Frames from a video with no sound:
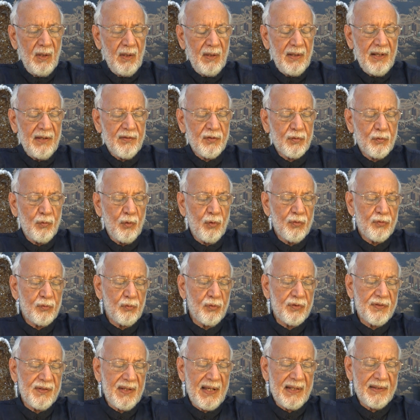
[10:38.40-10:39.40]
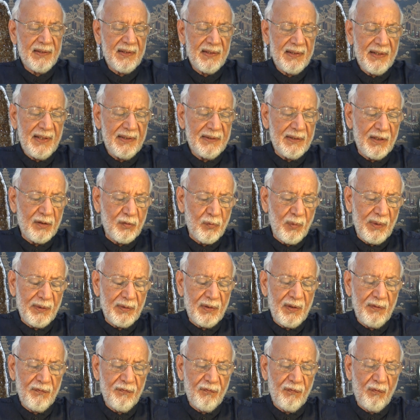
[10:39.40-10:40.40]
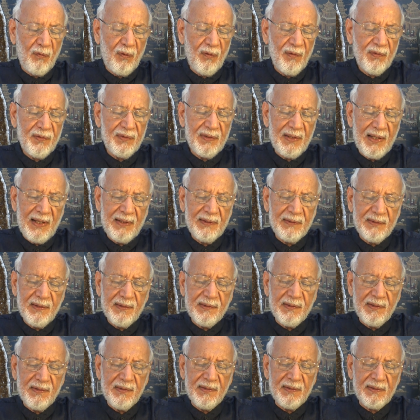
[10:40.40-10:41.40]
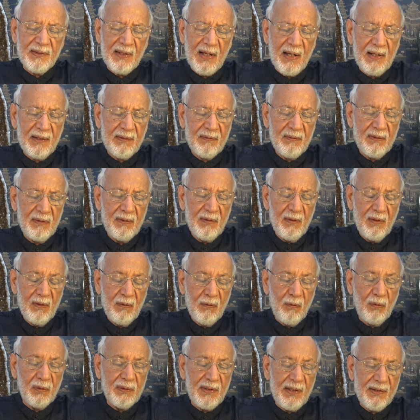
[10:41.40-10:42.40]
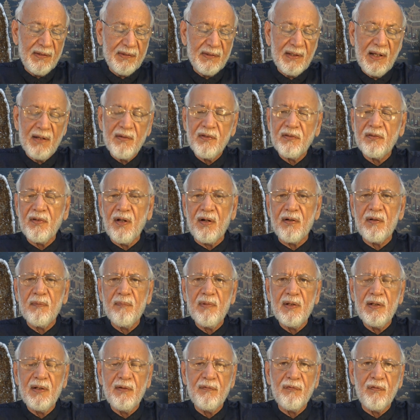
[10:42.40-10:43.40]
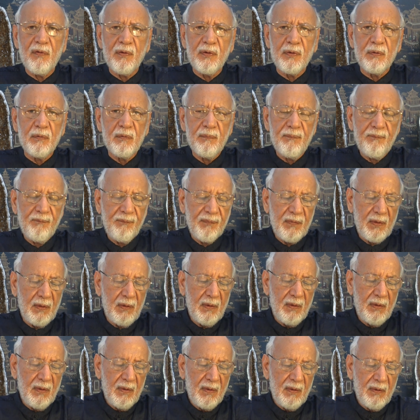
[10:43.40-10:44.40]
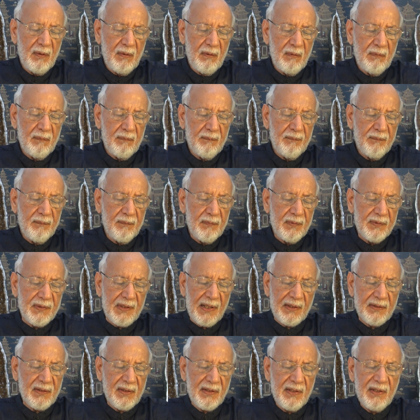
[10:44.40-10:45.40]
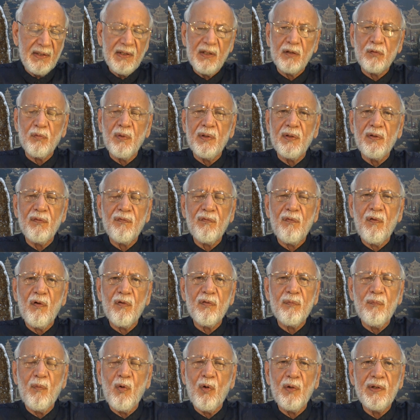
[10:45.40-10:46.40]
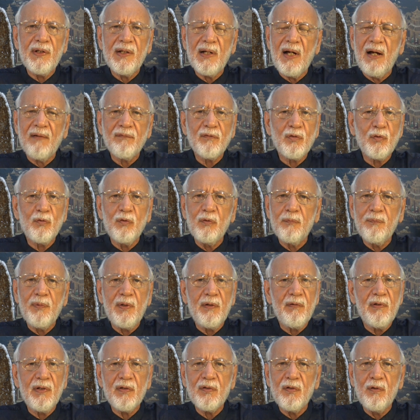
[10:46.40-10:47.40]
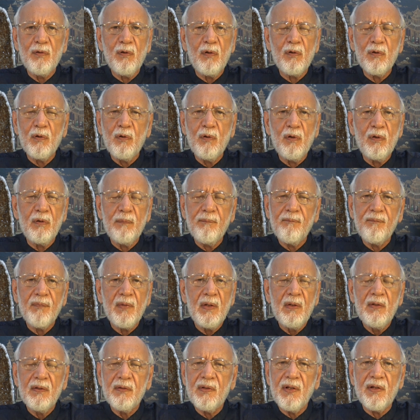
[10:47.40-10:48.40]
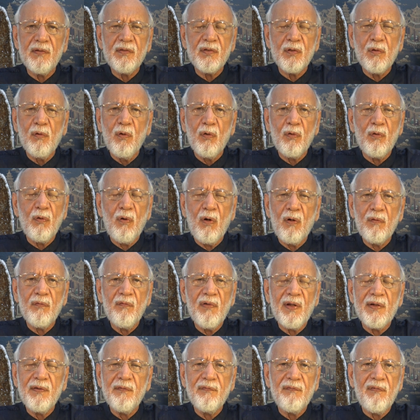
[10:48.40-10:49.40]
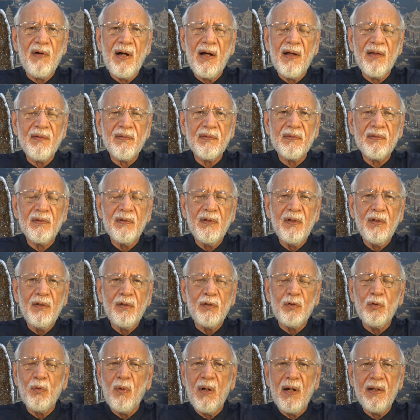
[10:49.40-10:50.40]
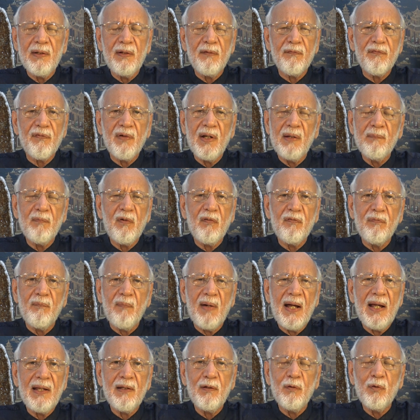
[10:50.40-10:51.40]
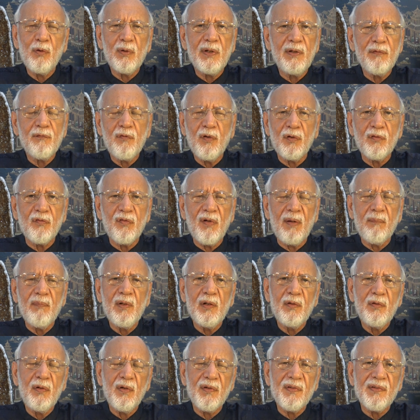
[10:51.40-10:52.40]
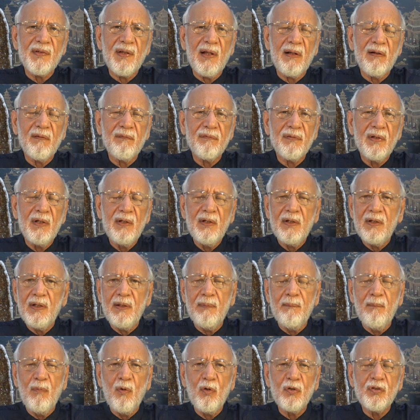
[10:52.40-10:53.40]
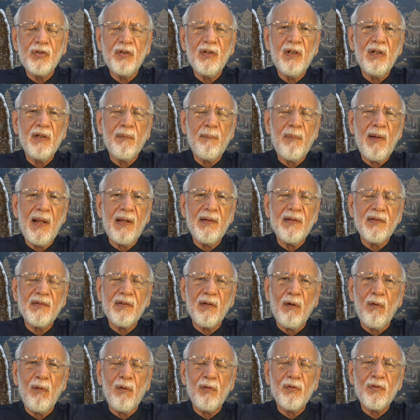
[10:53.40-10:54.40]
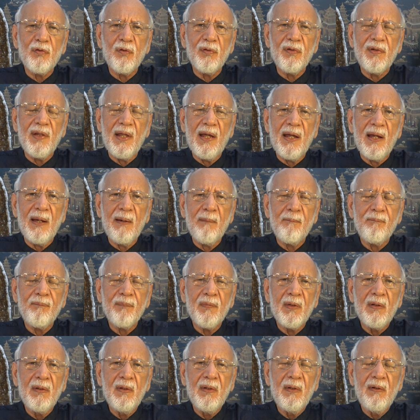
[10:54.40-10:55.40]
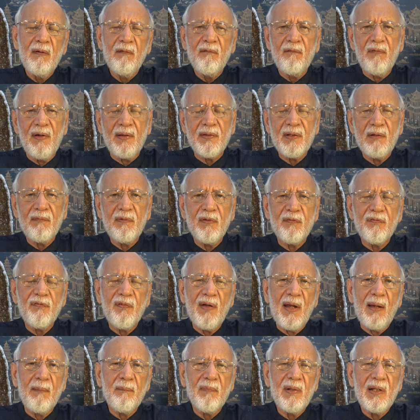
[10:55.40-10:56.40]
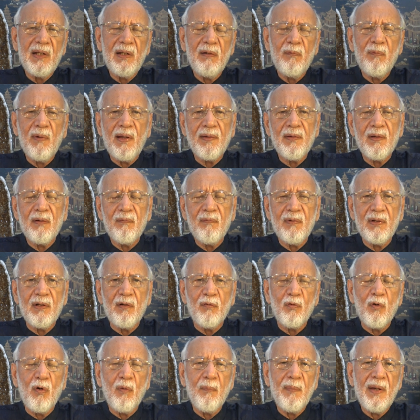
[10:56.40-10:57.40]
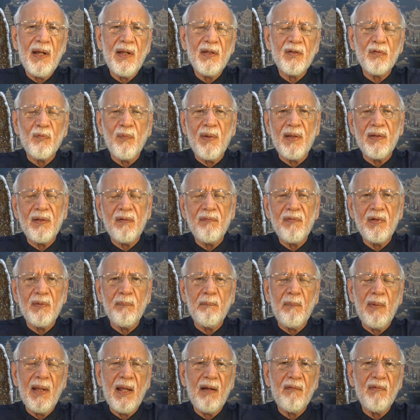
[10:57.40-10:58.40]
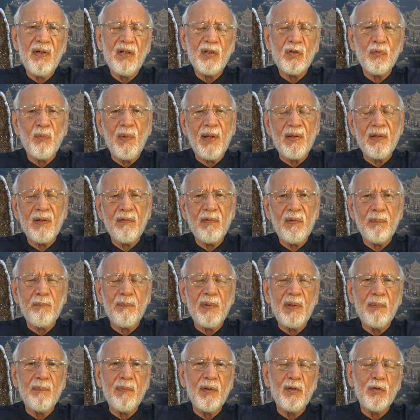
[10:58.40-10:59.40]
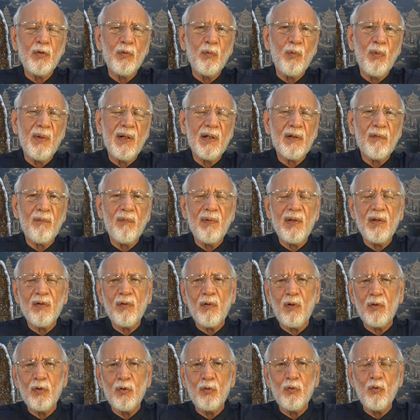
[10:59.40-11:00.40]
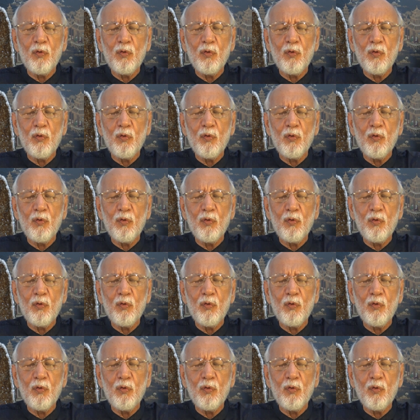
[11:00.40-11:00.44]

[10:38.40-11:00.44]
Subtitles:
Let's go to Saturday the 24th. That doesn't start, oh, that starts terribly for you. Saturday the 24th, morning, afternoon period is no good. Things go wrong very fast. You are in a frame of mind looking for trouble yourself. Emotional planets are also there. Whether with family, whether with romance, whether with marriage, whether with people you work with or you